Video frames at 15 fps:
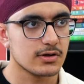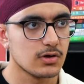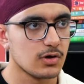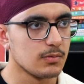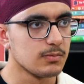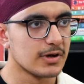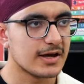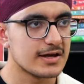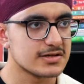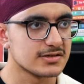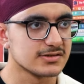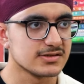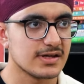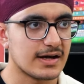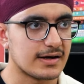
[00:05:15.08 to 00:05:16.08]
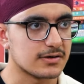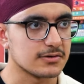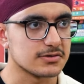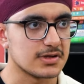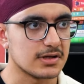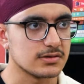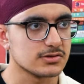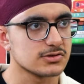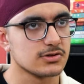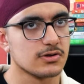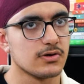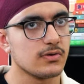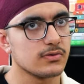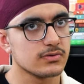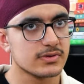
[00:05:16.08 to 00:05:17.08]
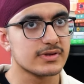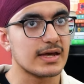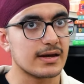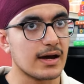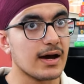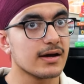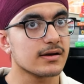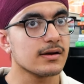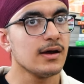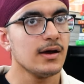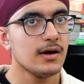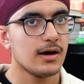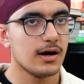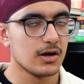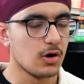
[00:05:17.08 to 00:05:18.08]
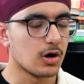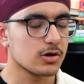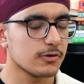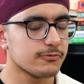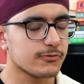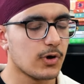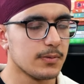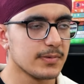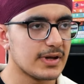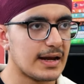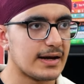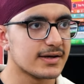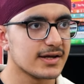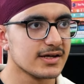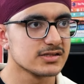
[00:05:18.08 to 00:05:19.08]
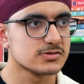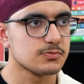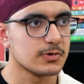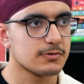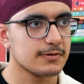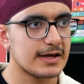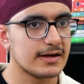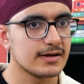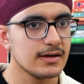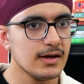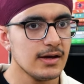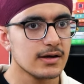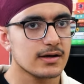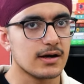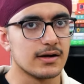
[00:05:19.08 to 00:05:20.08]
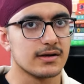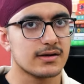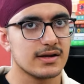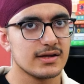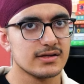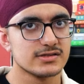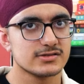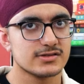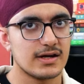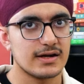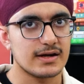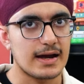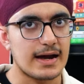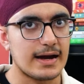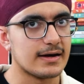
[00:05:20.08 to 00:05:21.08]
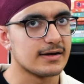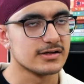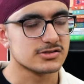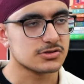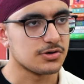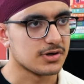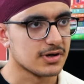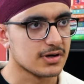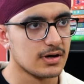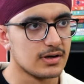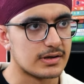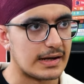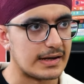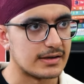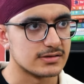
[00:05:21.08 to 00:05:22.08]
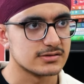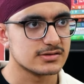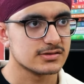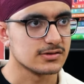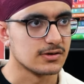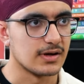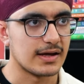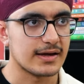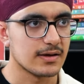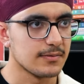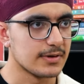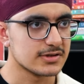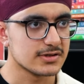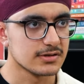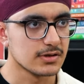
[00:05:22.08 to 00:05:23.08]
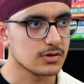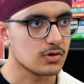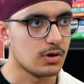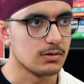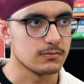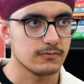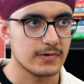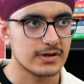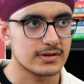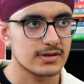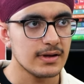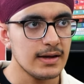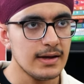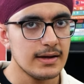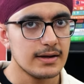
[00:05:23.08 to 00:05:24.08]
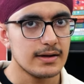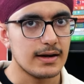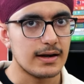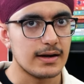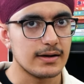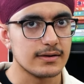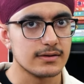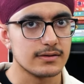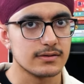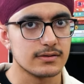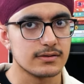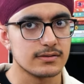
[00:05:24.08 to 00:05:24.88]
obligations they had to change. So there are a lot of commonalities between countries that had historical ties. So like I mentioned, the Commonwealth and